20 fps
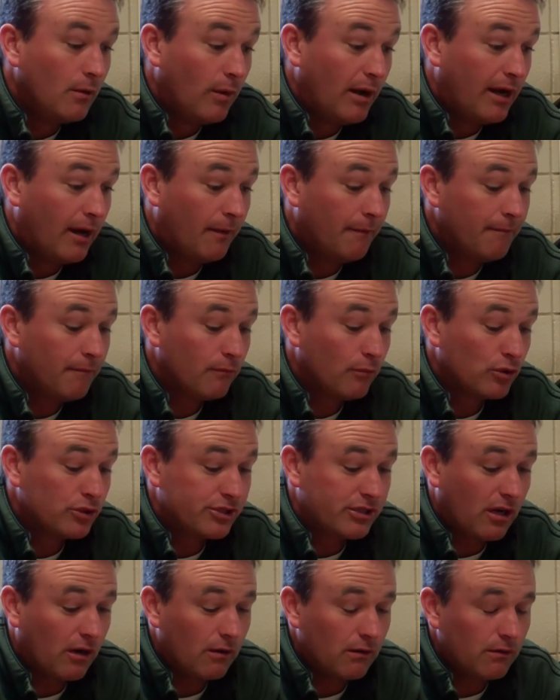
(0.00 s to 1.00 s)
Well, we'll
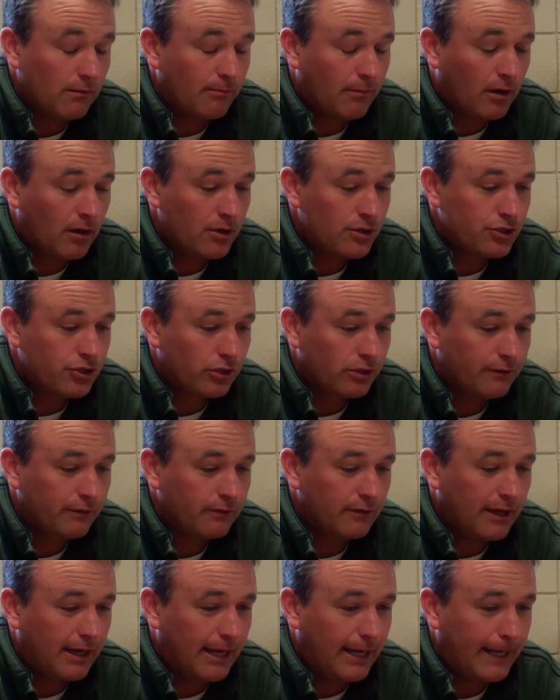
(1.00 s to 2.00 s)
start with
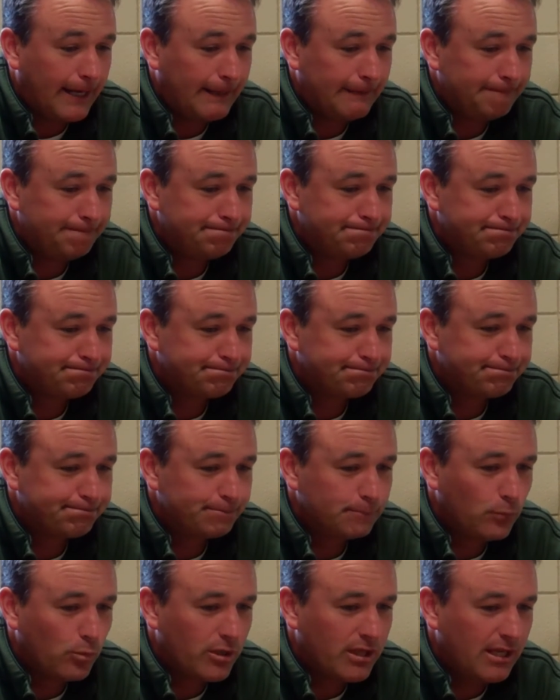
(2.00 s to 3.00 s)
Marshall.
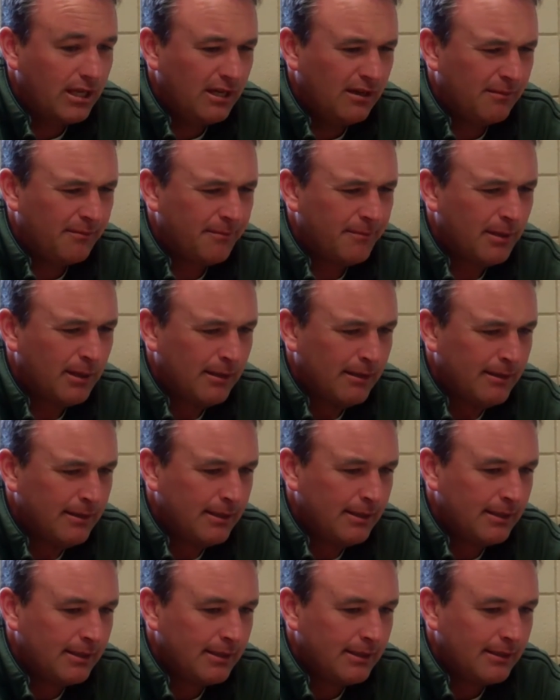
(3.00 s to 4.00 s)
With him,
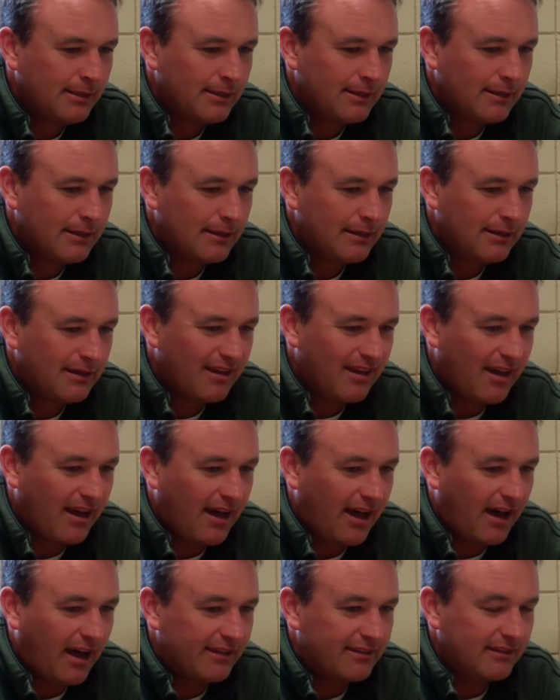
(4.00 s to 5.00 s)

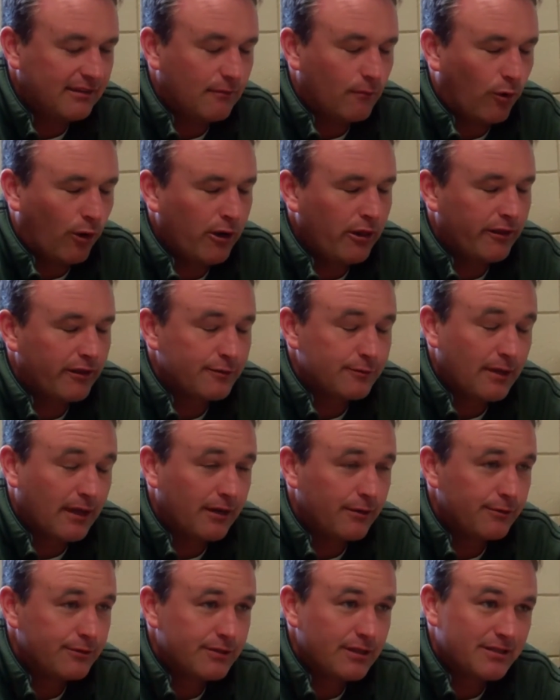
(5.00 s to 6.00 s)
I think one of the things we got
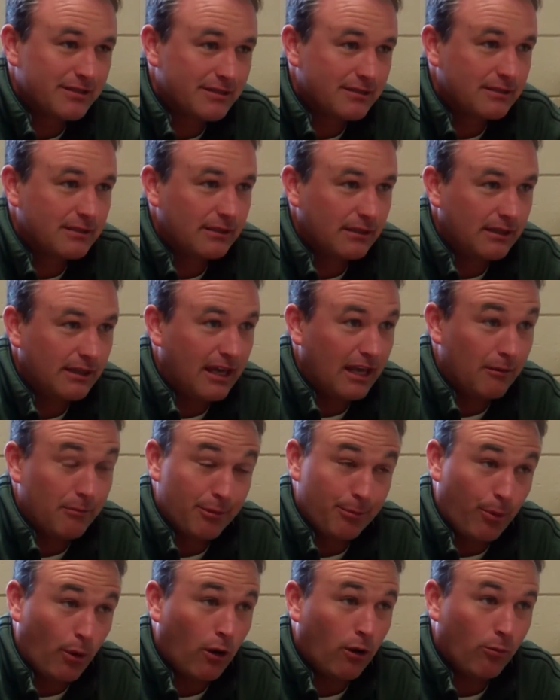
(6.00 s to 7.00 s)
to do is just get him
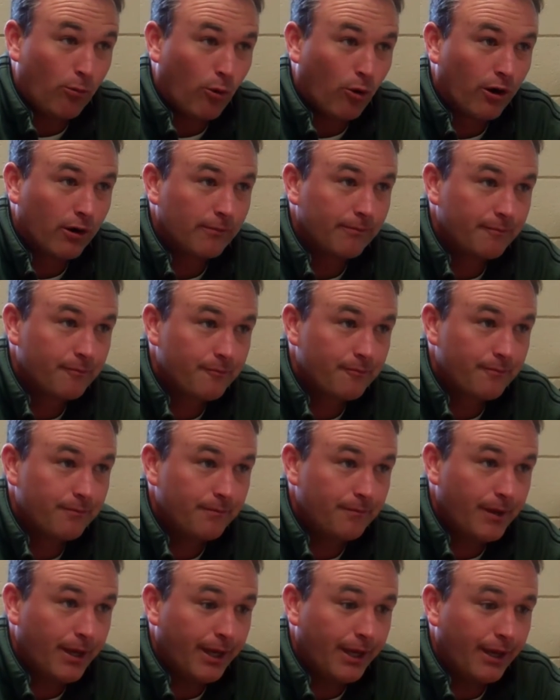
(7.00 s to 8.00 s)
the ball more.
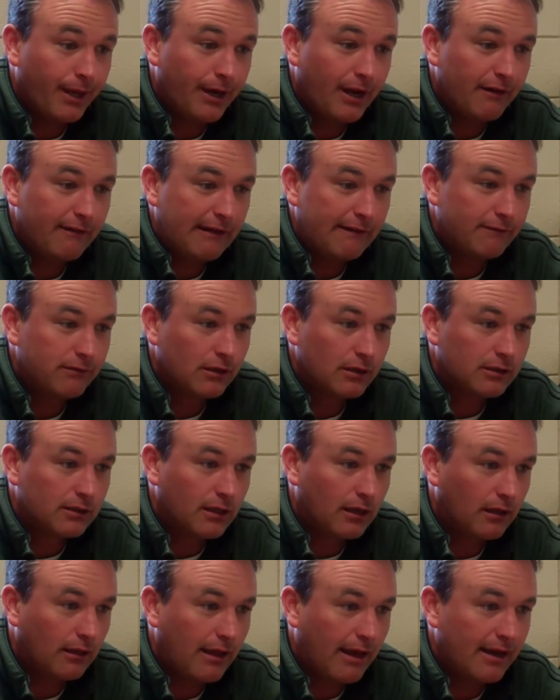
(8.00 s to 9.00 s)
And I've looked
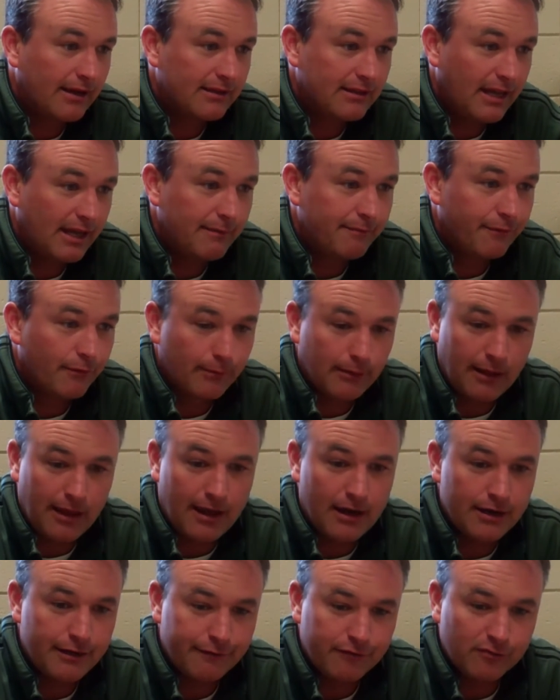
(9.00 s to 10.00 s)
at a lot of tape from a
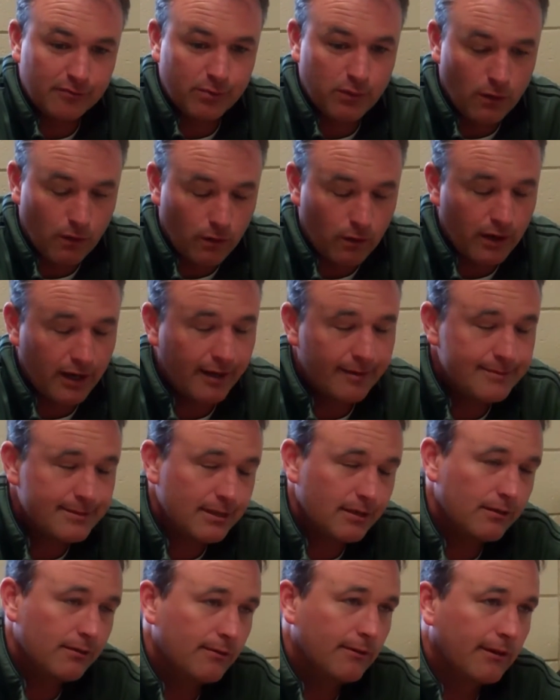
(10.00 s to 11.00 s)
lot of different programs
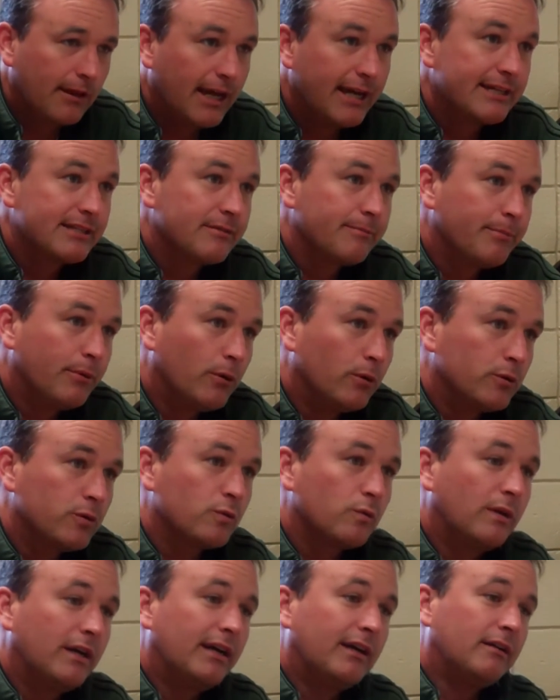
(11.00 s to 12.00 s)
that utilize the
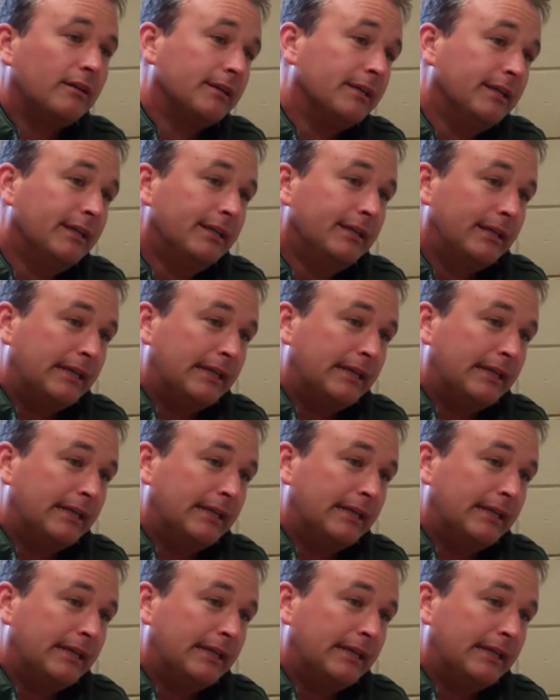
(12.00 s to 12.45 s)
post well.